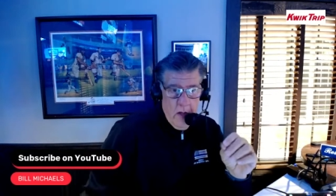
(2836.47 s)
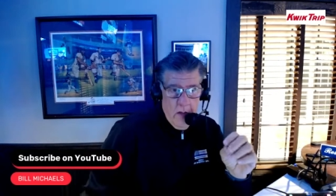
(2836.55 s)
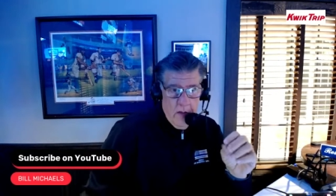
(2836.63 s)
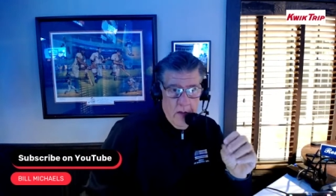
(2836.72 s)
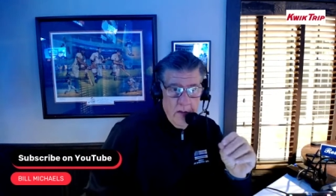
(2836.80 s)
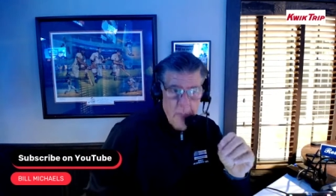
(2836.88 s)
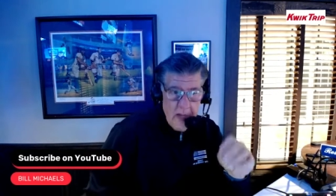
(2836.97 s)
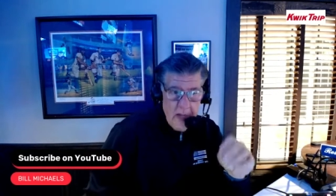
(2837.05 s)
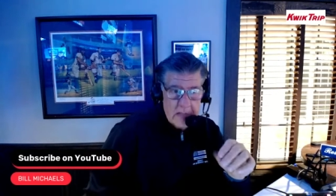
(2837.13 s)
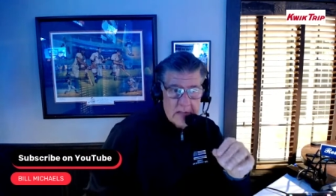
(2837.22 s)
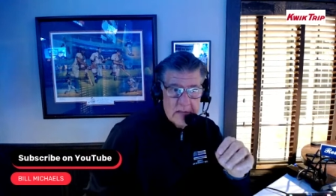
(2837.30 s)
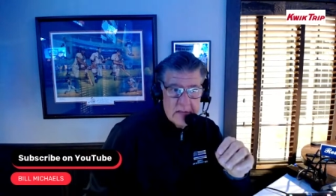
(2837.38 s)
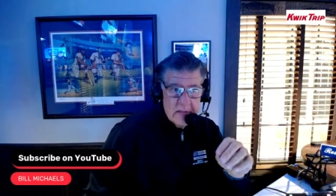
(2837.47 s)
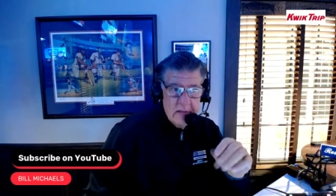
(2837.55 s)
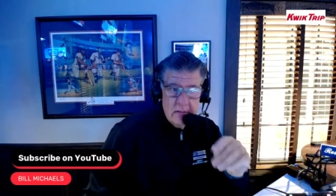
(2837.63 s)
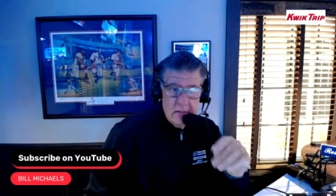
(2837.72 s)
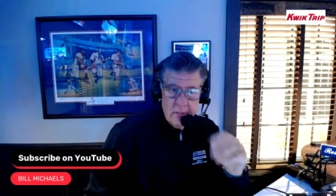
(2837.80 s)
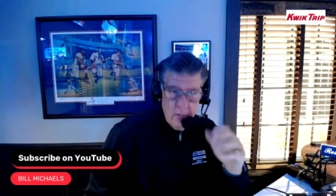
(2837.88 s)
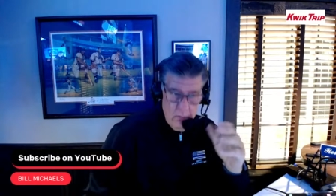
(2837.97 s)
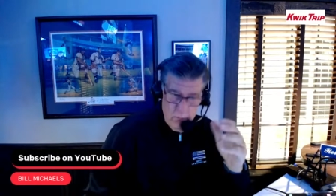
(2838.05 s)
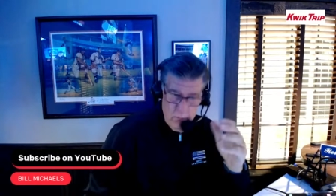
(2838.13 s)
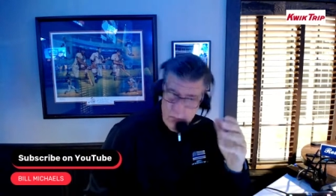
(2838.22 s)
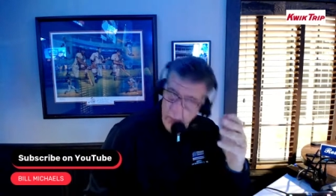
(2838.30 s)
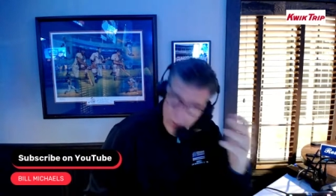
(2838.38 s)
The Bucks,
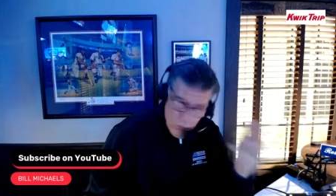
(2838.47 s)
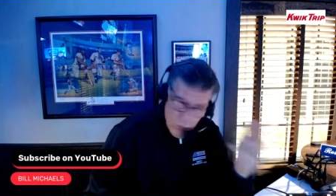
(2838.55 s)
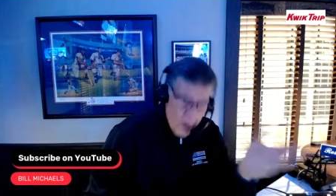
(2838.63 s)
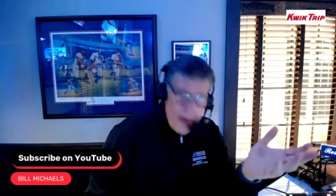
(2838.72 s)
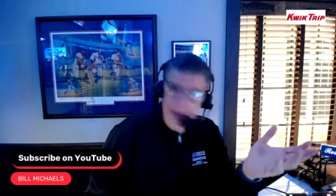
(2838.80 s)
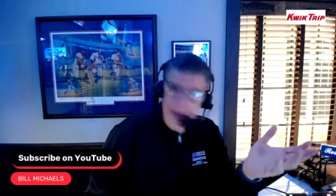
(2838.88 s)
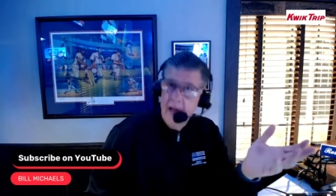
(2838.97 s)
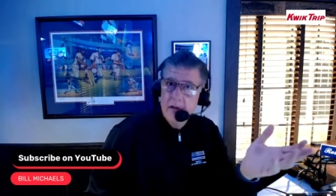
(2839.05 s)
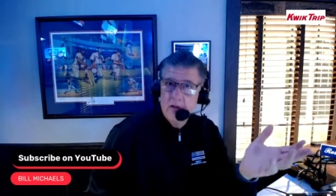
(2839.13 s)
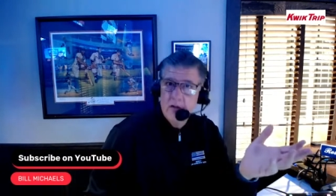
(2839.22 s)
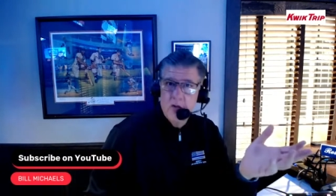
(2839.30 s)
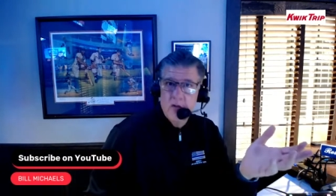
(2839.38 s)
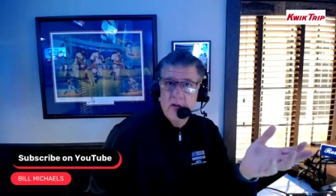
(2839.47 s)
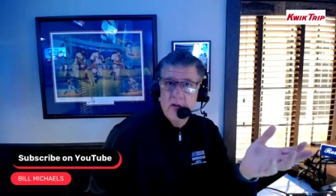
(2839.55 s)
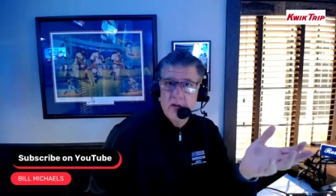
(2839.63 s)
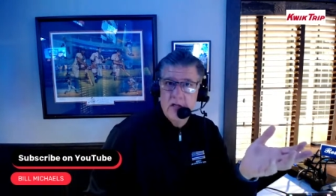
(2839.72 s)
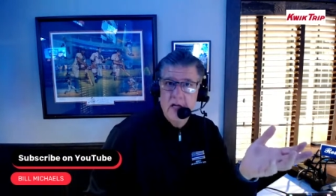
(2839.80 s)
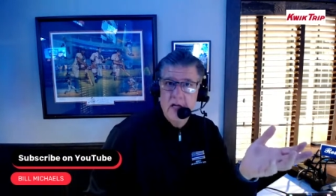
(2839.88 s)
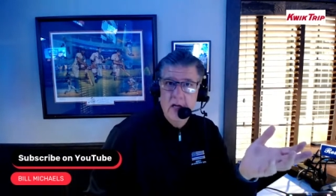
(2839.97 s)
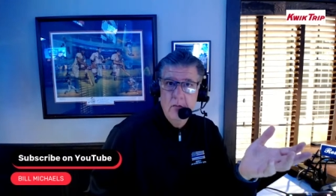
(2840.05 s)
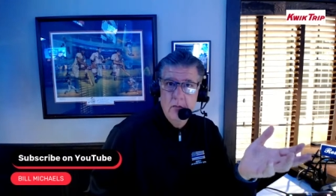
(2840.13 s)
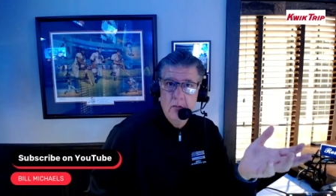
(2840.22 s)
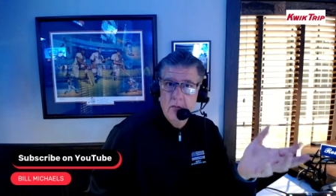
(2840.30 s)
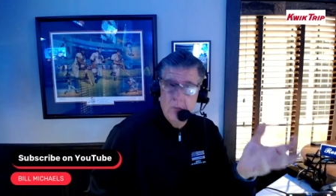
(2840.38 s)
on one hand, a terrific team,
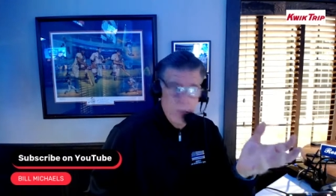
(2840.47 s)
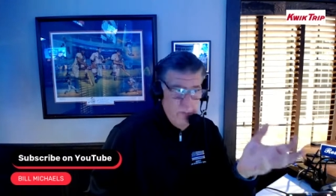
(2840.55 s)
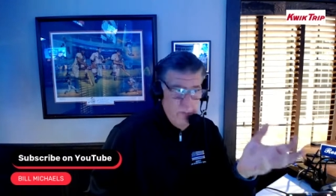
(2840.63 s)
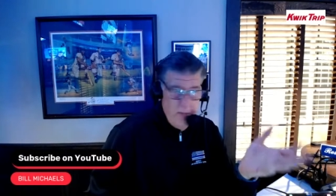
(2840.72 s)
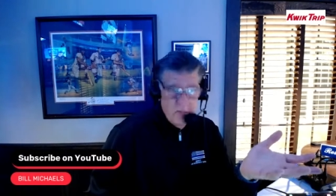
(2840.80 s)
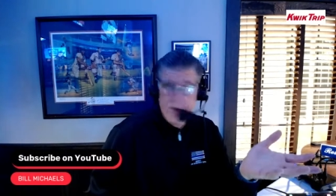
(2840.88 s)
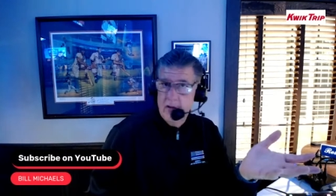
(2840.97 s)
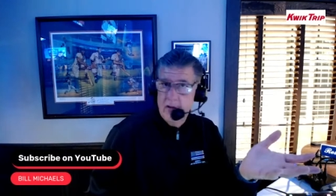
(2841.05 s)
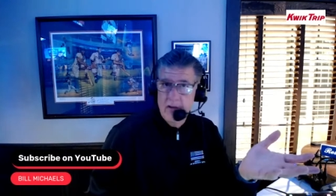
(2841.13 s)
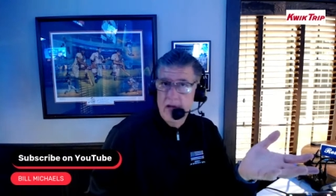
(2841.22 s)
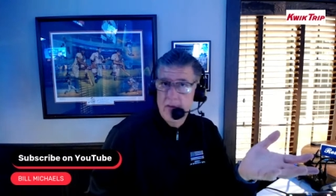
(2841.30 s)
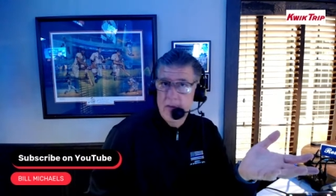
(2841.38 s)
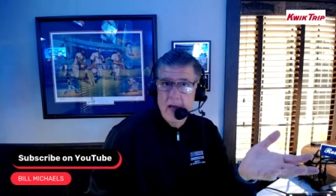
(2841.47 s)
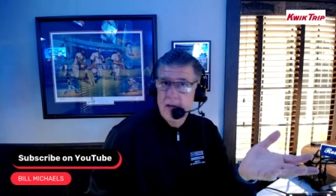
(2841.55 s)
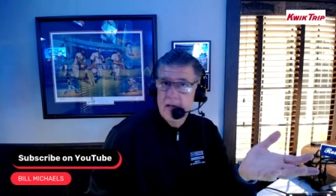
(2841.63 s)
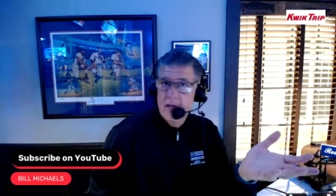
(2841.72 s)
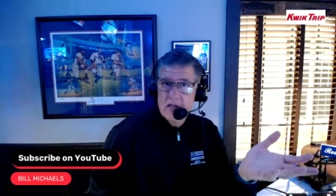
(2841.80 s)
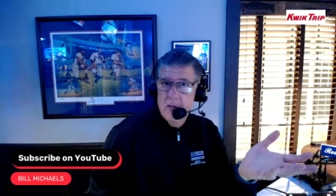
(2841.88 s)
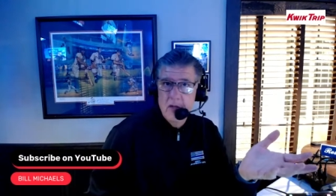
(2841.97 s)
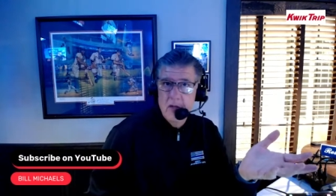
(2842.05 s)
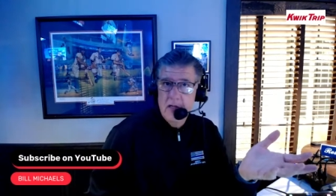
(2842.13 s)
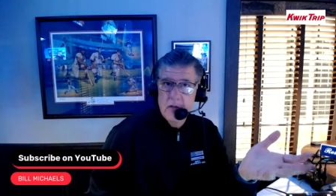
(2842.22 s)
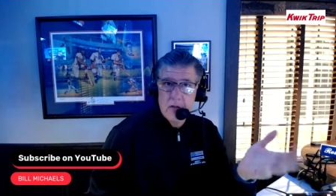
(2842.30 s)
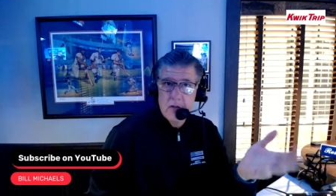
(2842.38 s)
best record in the NBA the last couple of
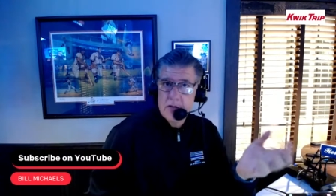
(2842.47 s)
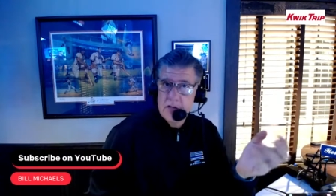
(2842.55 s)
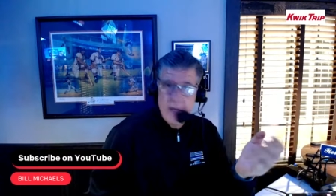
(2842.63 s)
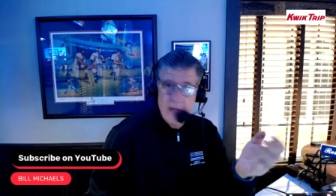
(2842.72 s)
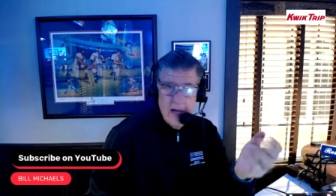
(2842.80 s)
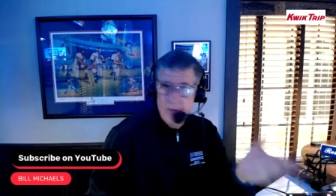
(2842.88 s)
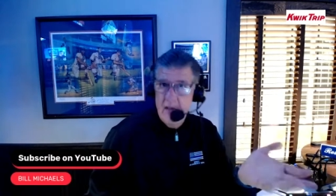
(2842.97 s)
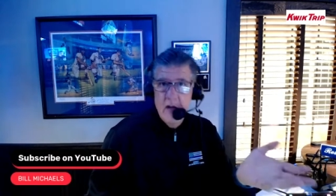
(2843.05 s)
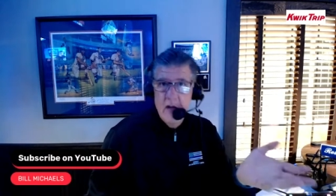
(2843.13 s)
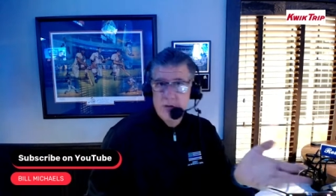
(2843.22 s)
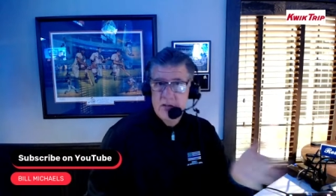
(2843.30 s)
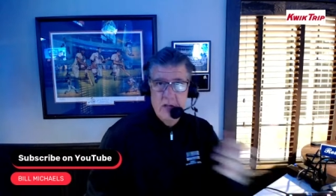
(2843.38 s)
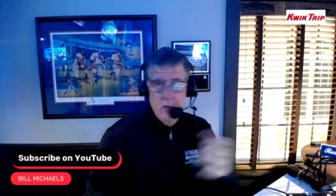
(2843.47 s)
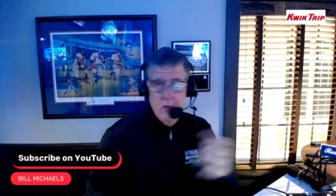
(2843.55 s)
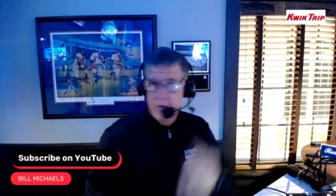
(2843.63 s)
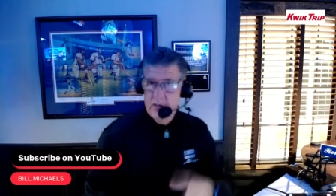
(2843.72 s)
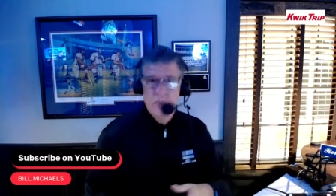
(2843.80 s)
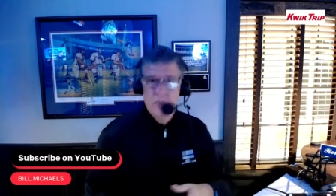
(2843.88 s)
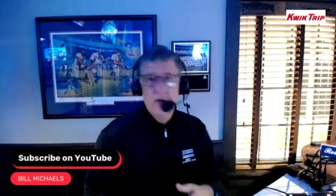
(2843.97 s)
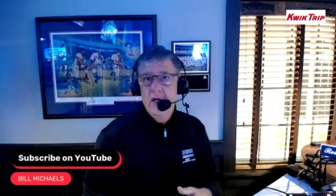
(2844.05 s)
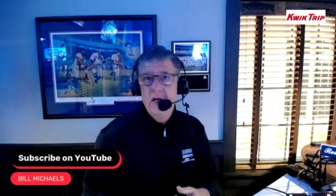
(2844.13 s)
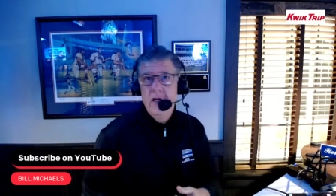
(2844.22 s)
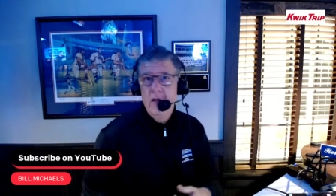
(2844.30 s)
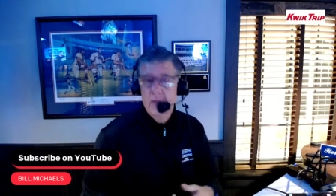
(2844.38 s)
years. They got bounced. It wasn't
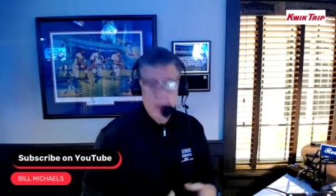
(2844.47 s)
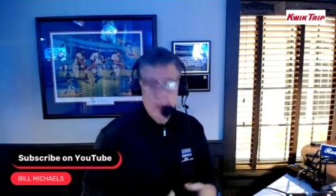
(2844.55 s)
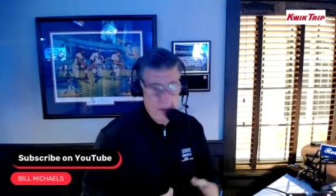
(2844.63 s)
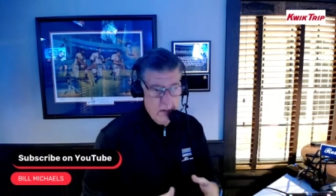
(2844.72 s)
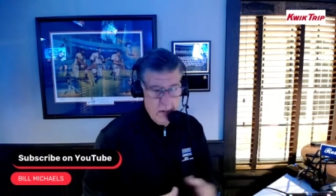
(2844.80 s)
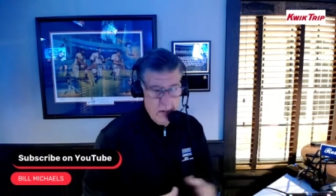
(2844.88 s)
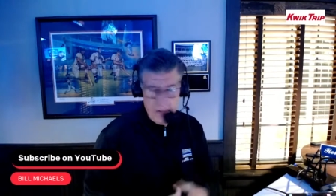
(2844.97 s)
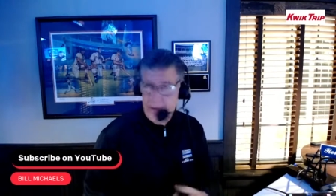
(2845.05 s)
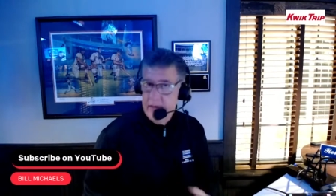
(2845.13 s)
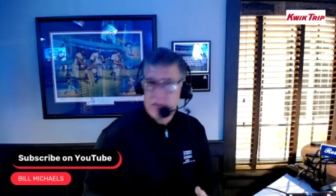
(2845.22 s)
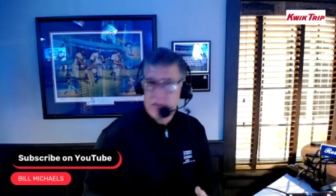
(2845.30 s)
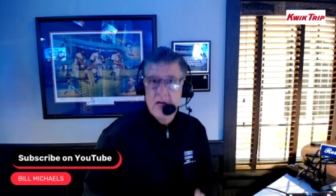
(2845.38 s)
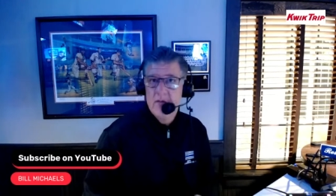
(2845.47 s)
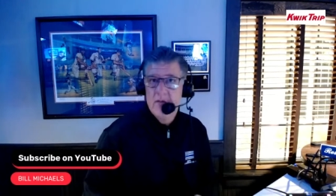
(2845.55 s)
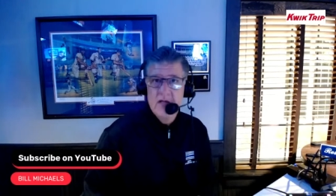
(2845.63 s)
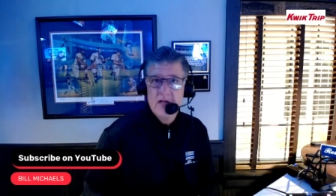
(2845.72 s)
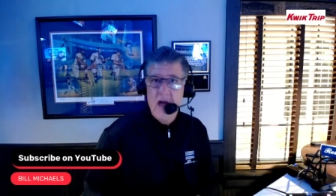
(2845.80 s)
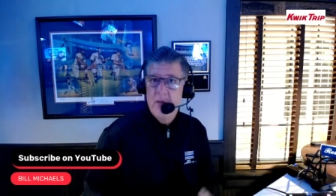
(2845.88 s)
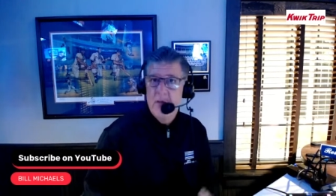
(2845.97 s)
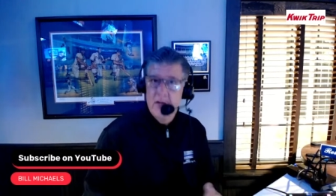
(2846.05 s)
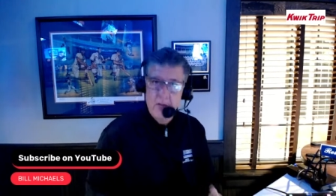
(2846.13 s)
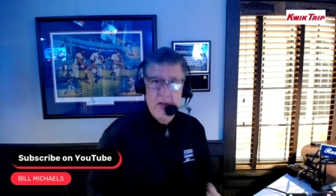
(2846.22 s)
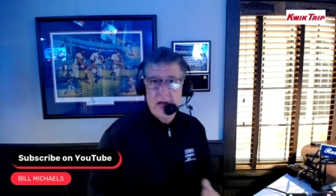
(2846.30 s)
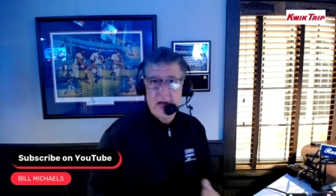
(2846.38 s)
pretty. A lot of the same things happened
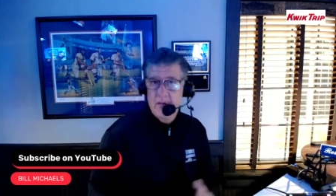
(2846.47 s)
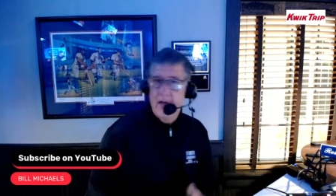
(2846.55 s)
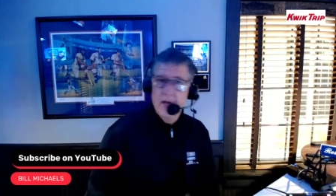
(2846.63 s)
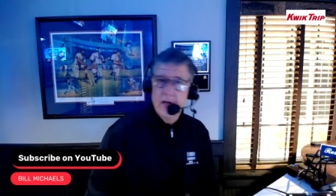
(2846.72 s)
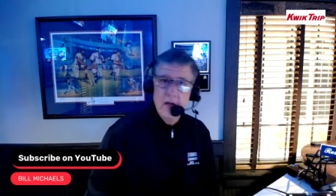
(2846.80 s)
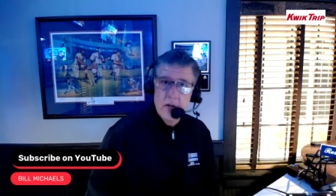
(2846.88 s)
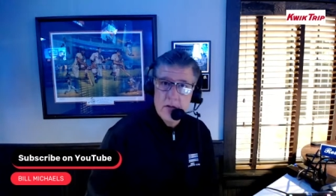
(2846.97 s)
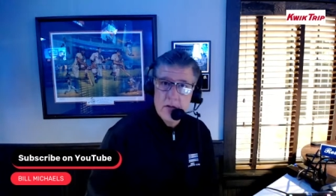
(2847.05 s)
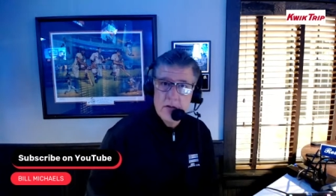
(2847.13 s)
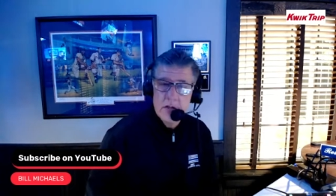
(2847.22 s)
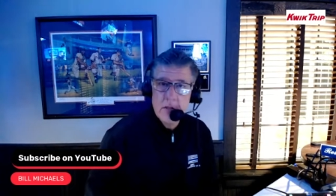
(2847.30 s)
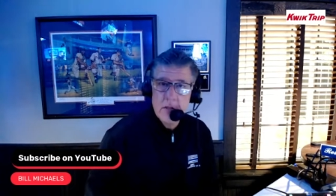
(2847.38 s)
in back-to-back years.